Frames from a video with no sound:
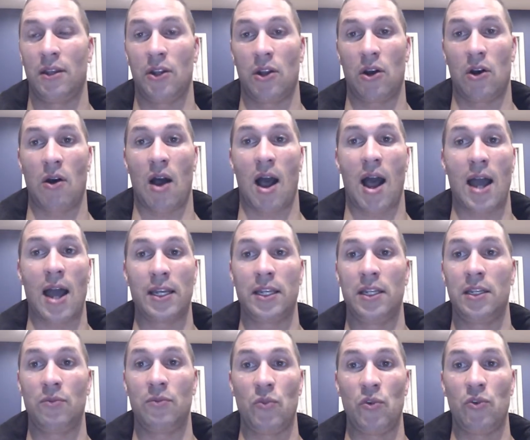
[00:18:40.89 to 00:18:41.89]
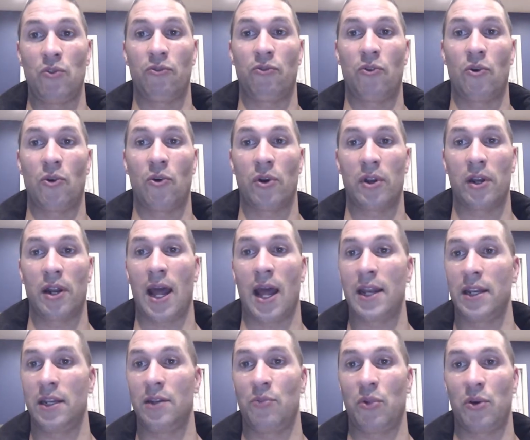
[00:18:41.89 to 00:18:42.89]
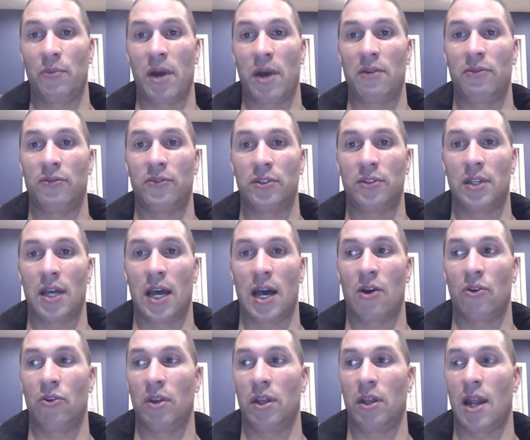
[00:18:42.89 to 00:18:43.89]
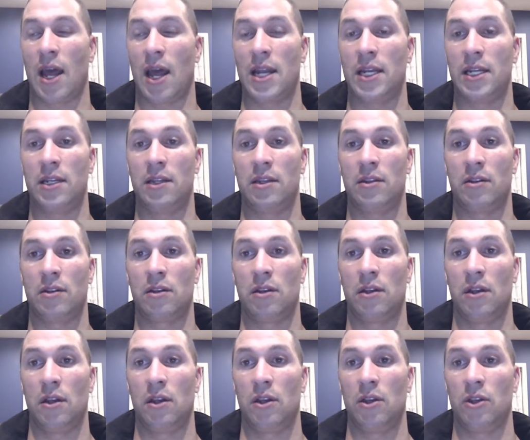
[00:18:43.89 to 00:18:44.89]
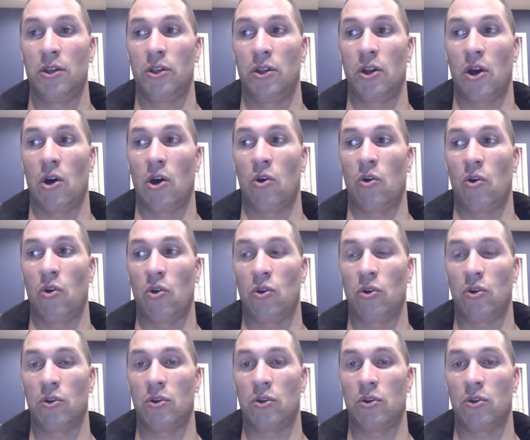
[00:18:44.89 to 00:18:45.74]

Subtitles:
I need to move forward and I need to put my foot down and I need to, you know,